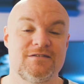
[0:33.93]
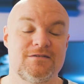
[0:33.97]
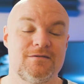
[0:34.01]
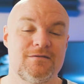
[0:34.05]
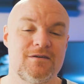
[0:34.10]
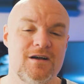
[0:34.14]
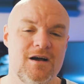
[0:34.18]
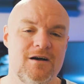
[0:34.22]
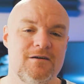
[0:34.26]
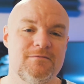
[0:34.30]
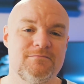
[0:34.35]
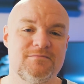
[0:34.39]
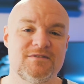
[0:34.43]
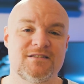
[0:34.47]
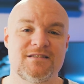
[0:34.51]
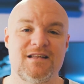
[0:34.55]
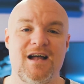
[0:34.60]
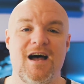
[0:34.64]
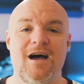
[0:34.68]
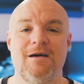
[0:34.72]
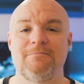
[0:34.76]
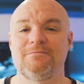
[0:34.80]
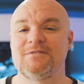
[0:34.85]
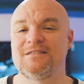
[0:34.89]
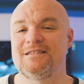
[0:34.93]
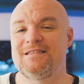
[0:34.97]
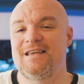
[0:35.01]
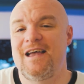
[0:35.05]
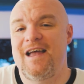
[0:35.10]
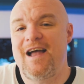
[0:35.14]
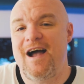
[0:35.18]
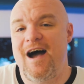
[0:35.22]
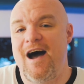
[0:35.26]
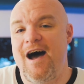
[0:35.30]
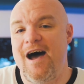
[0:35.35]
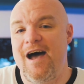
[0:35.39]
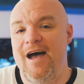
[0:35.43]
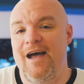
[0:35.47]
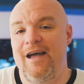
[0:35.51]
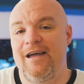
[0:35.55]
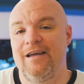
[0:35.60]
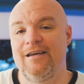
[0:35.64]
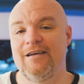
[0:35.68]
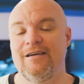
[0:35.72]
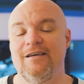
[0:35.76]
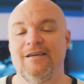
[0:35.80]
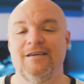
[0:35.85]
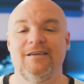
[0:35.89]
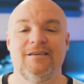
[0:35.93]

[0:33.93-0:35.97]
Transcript: So come stop, say hi,